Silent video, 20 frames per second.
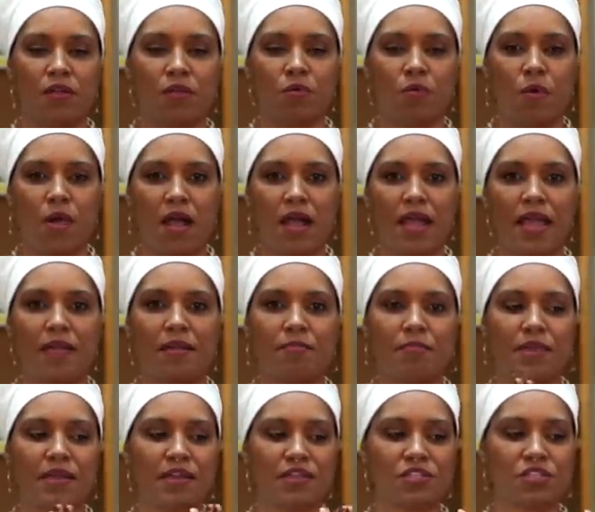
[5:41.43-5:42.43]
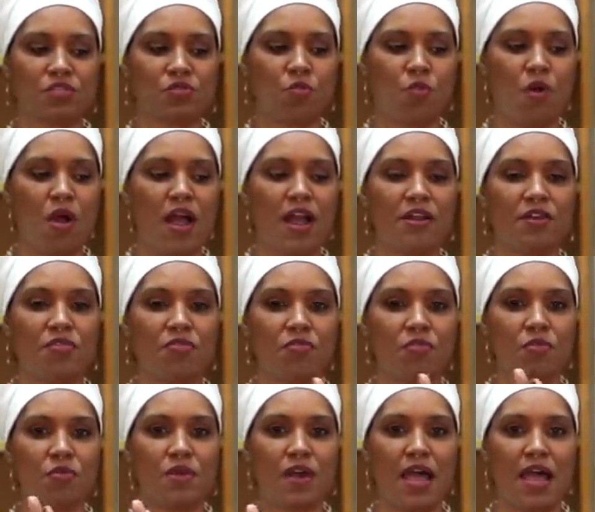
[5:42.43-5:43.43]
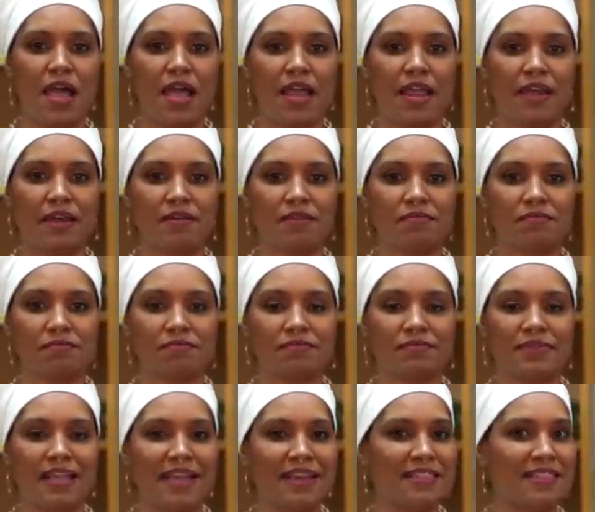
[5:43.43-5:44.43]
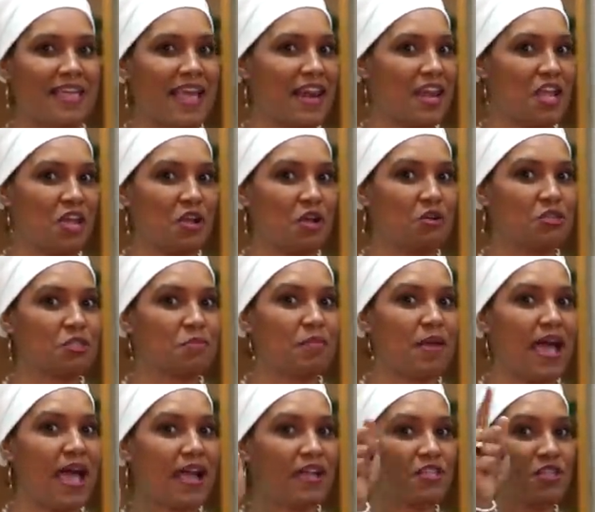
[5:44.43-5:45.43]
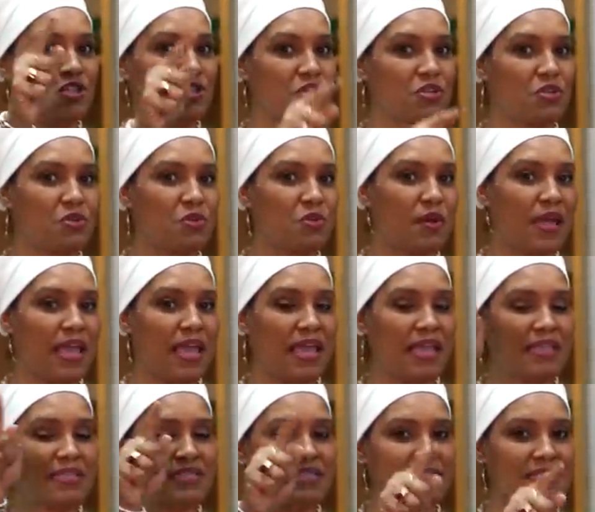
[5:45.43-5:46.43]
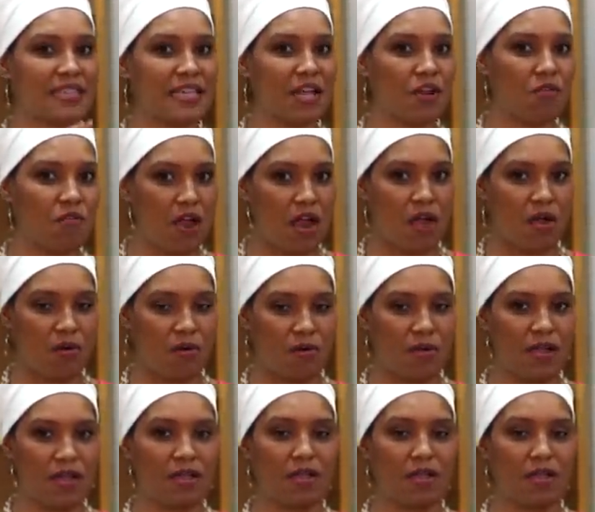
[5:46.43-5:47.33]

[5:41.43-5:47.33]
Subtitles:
Why? Because it's 1 through 9 and then it goes back to a 0.